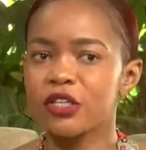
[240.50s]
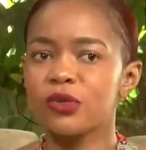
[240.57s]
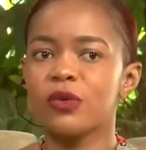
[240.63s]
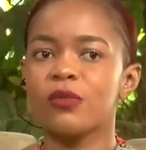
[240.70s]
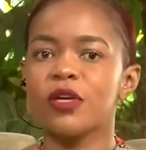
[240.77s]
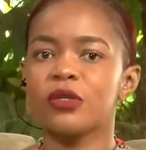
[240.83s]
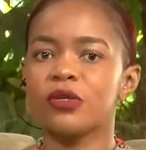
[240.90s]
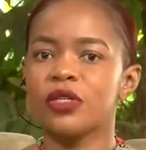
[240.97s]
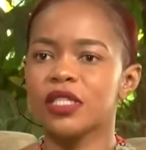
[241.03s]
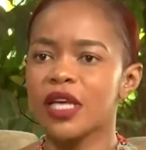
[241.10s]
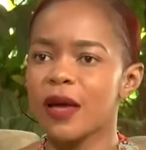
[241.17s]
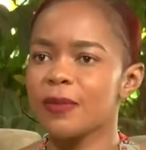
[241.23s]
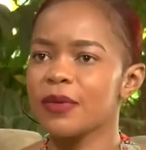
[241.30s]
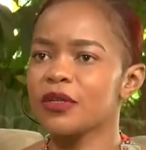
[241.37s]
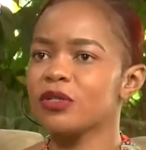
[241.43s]
women to
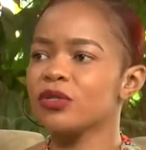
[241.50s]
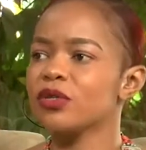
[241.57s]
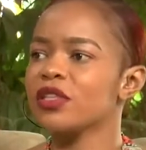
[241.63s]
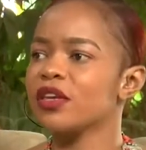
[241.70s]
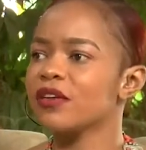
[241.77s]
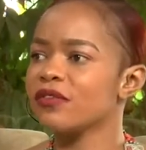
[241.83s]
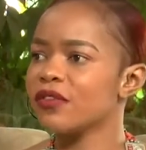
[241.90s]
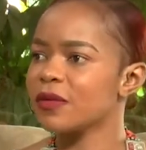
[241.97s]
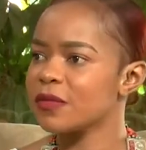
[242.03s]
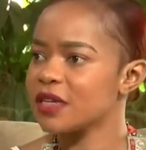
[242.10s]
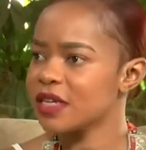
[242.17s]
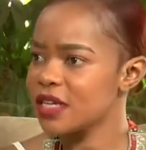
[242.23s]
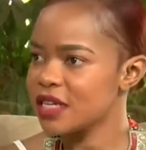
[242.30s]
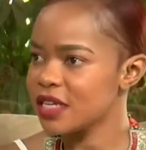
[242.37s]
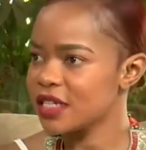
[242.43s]
tap into their
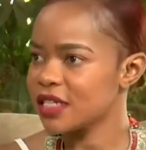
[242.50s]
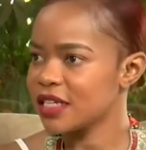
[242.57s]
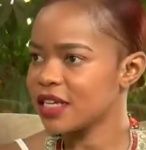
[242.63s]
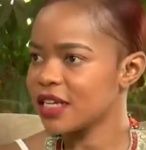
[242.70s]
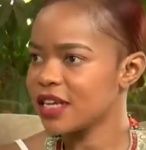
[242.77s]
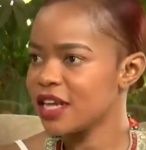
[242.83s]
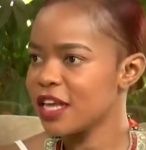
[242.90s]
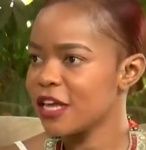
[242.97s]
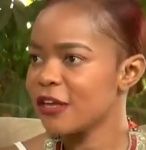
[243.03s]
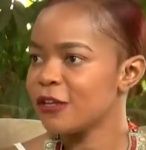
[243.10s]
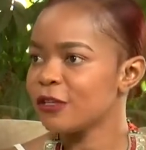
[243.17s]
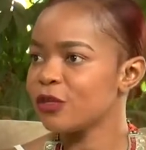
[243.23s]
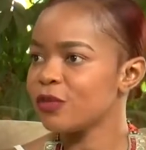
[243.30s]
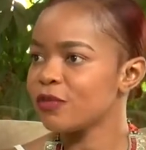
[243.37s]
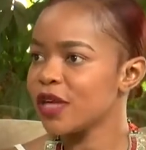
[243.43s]
femininity
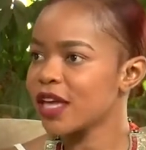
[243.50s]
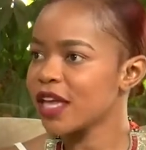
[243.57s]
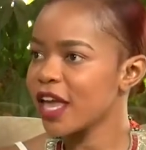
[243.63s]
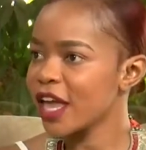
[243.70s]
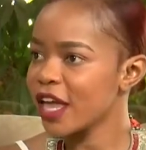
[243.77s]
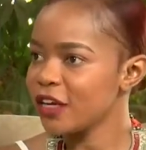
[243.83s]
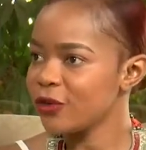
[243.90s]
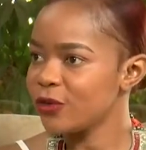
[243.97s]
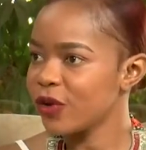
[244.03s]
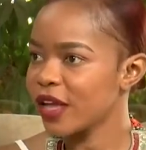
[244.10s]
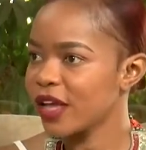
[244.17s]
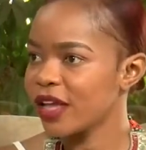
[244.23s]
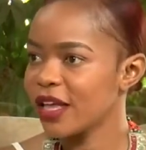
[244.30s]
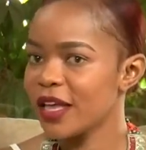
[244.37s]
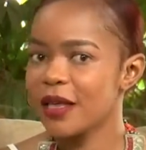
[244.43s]
to make
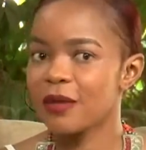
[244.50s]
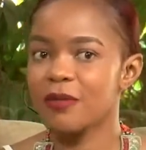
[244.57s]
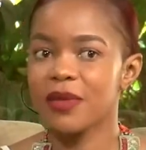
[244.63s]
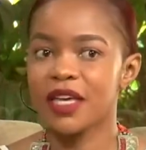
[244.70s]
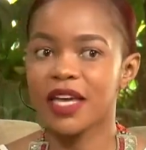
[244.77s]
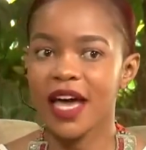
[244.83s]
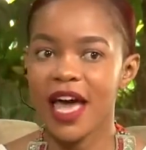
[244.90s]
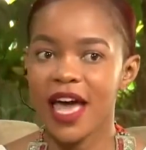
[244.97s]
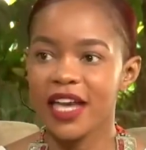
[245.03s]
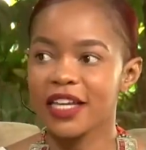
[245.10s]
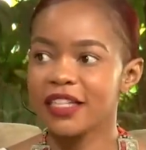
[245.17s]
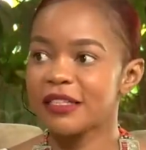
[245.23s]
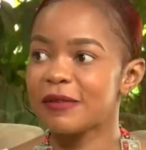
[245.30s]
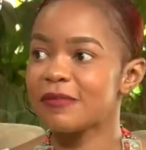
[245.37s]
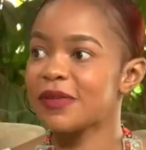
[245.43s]
headway. Be
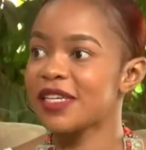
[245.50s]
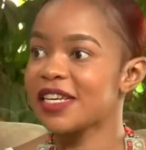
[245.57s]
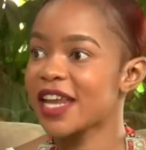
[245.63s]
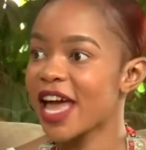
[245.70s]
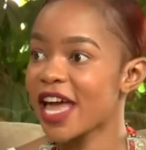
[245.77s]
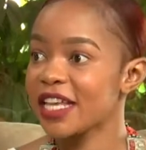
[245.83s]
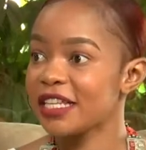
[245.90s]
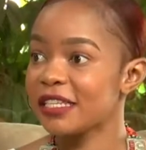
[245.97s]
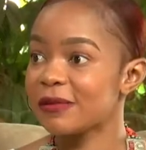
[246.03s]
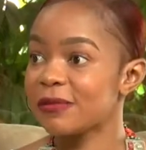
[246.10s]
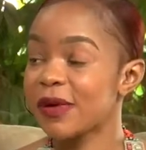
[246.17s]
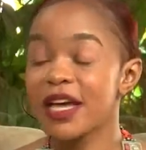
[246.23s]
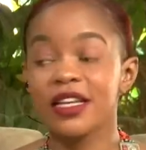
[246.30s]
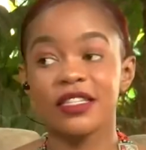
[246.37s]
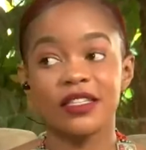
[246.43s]
kind, be nice,
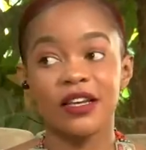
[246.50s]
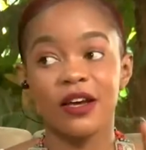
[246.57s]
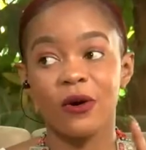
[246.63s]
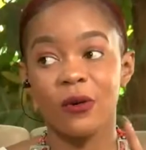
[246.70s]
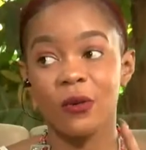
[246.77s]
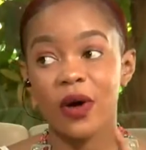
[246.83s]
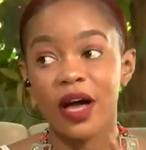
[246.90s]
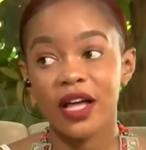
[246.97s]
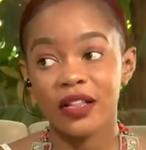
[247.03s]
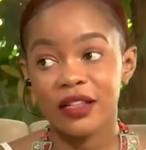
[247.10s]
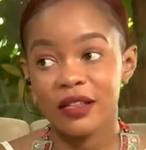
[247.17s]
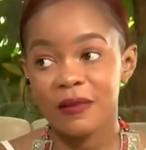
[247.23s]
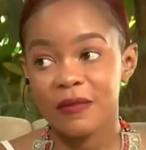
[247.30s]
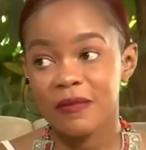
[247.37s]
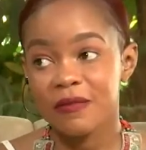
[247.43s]
but while
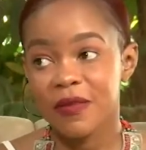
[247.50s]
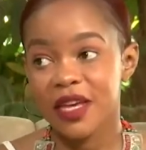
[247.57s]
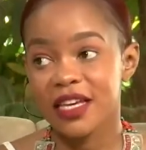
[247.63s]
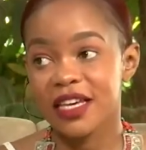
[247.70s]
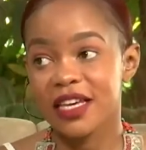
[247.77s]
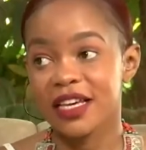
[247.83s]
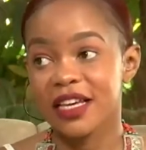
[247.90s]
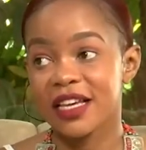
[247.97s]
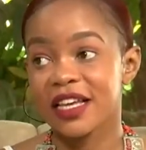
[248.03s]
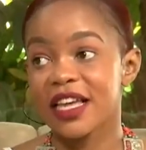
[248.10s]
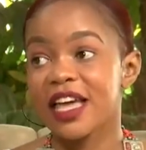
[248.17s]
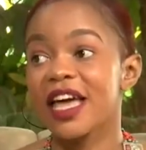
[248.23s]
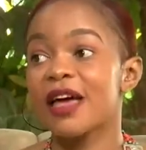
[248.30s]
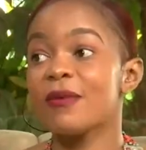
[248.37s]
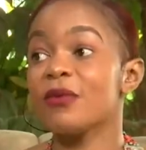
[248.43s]
being
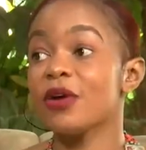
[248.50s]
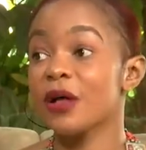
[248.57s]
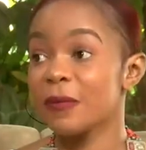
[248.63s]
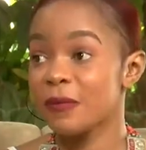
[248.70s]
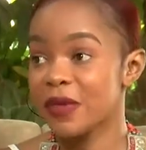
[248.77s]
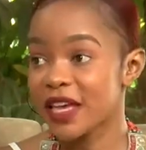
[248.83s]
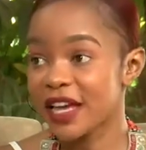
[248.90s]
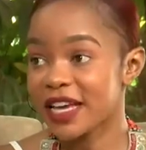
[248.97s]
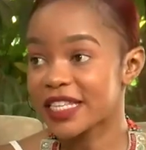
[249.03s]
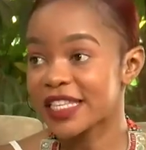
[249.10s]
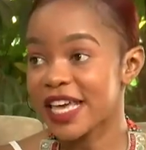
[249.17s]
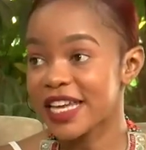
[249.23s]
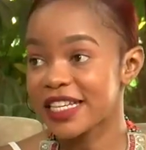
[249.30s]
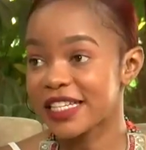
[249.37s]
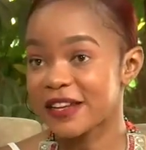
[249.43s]
assertive. Being
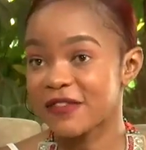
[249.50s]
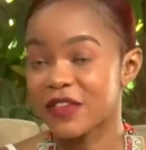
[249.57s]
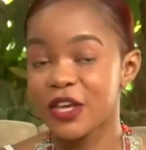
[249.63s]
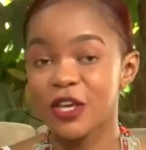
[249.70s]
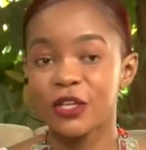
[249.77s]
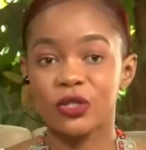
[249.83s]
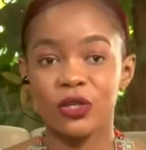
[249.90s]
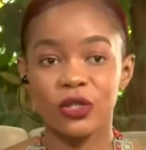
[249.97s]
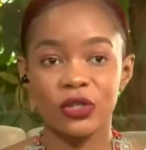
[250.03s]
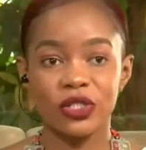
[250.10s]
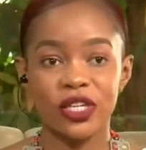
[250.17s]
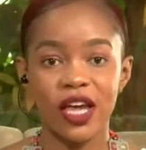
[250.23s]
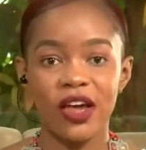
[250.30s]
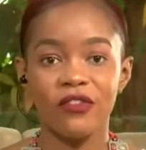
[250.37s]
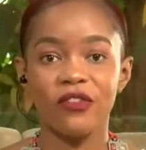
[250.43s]
assertive. So
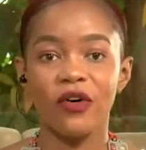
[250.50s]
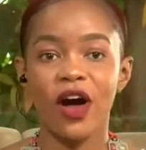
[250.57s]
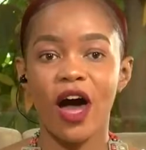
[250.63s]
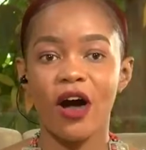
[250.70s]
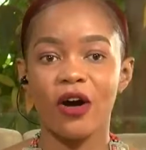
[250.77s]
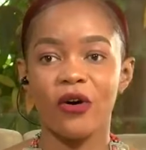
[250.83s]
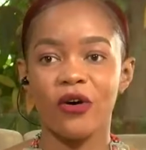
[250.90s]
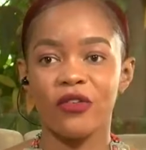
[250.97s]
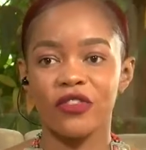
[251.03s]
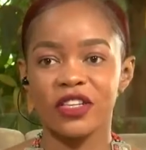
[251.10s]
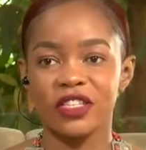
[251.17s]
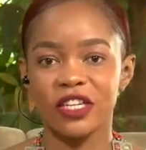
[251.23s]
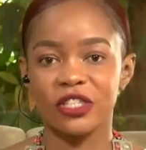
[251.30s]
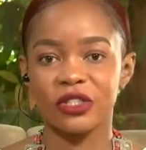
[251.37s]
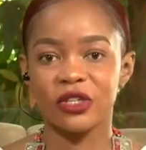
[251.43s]
today, for our
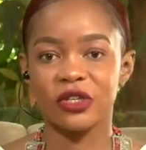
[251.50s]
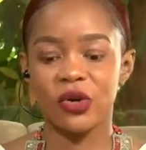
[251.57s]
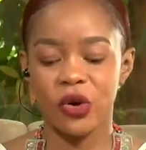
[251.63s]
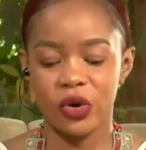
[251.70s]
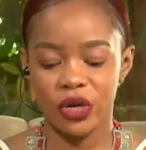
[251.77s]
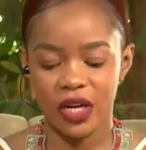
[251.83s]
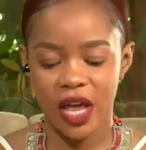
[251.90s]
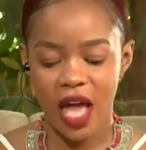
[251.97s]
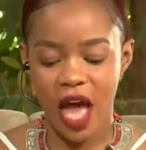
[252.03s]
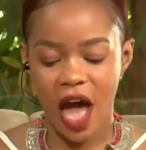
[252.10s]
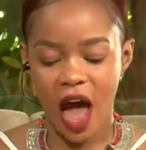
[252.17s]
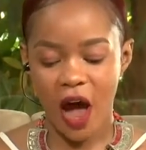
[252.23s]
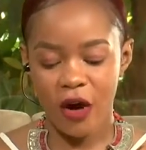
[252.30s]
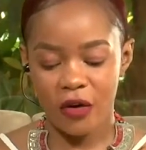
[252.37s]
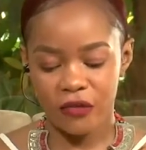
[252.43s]
conversation on
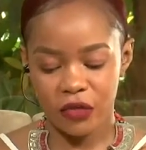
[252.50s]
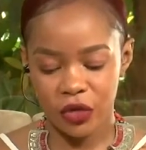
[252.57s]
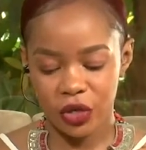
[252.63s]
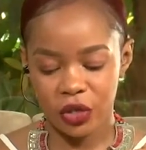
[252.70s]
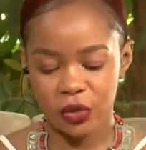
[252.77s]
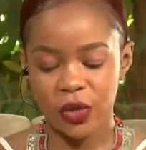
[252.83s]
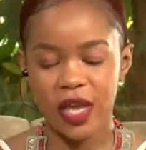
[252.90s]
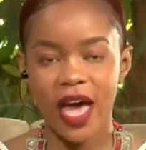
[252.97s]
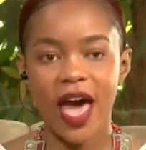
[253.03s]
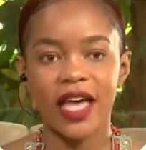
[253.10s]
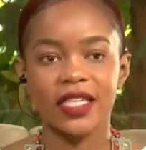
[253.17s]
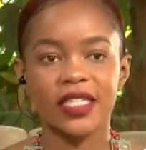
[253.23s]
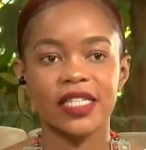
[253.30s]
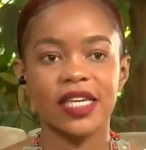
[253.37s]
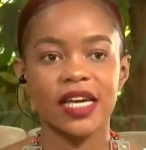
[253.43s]
our views, we
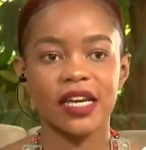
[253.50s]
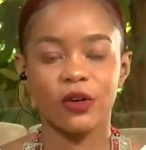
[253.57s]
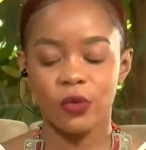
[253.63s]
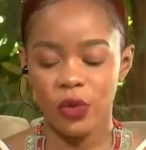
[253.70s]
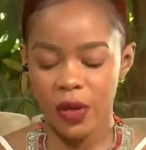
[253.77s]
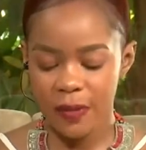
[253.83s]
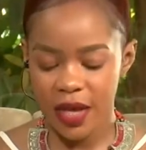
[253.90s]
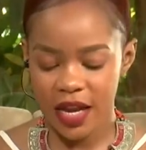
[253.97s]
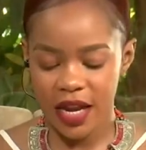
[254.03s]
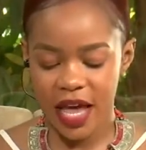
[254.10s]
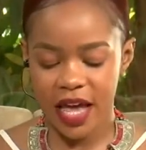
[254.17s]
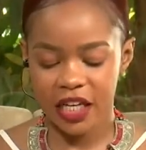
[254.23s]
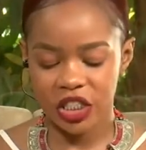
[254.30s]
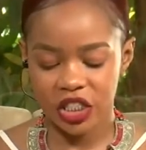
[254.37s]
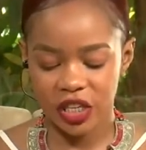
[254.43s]
asked, can women
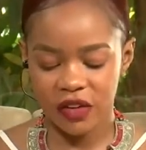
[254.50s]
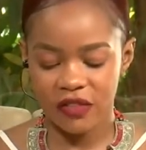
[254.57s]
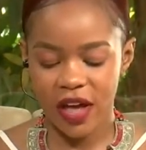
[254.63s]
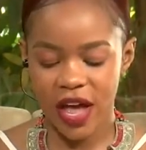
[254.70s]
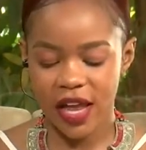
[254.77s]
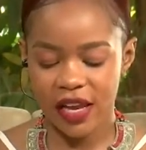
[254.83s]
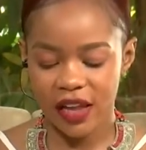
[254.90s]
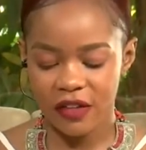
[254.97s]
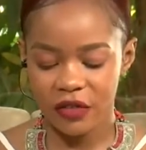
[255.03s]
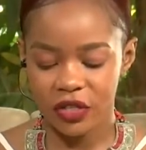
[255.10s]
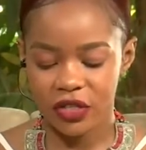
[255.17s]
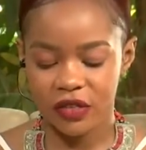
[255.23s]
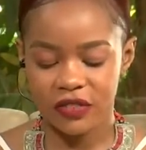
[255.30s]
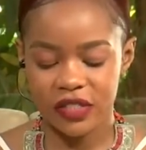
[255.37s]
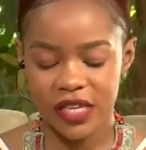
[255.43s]
achieve high
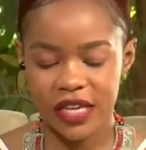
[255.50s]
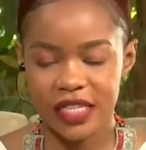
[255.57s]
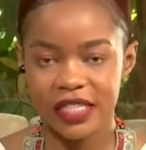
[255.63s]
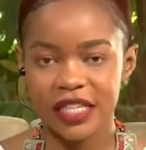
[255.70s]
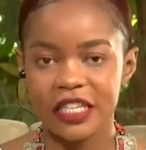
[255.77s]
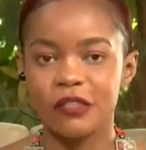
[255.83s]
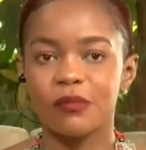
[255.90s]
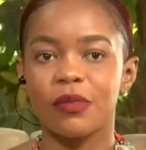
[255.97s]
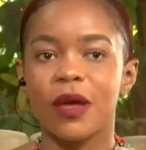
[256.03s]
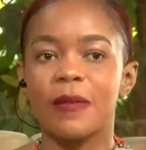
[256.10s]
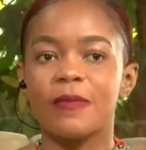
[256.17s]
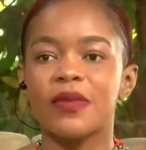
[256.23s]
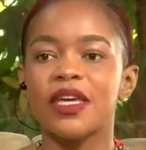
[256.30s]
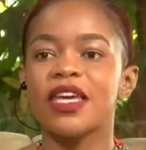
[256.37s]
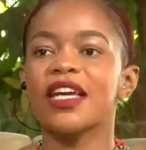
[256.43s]
levels of success by
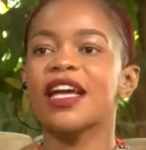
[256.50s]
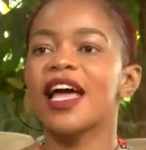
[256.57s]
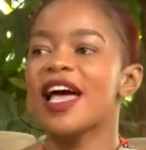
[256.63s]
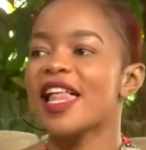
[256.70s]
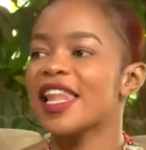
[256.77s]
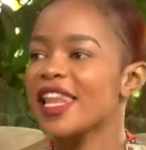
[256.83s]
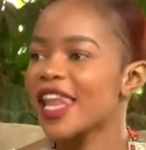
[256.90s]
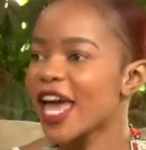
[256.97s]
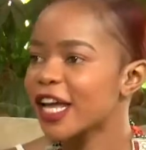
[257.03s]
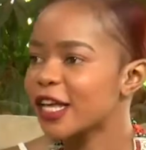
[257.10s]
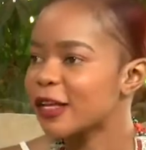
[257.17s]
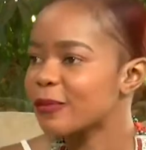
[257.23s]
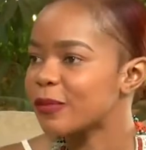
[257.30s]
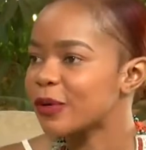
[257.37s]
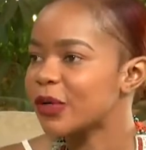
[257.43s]
being
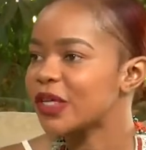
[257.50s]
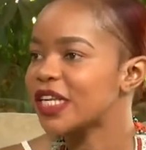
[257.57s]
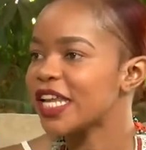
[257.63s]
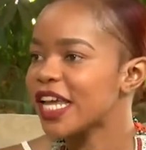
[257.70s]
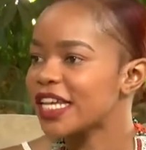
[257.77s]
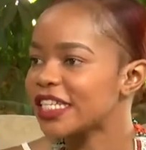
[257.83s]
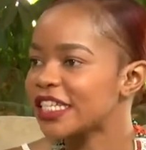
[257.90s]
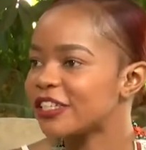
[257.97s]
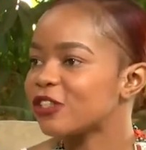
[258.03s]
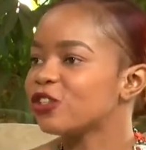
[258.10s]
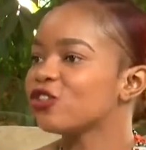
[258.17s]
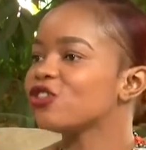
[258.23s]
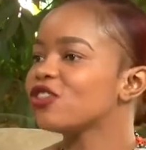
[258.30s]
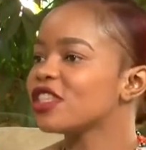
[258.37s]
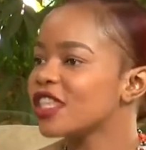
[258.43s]
likable? Ladies, do
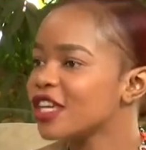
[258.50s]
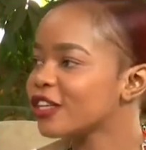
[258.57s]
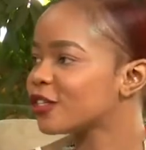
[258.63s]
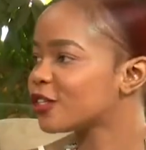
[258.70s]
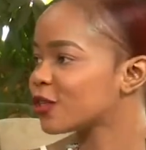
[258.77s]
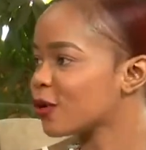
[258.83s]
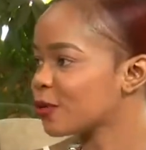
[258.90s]
you think so?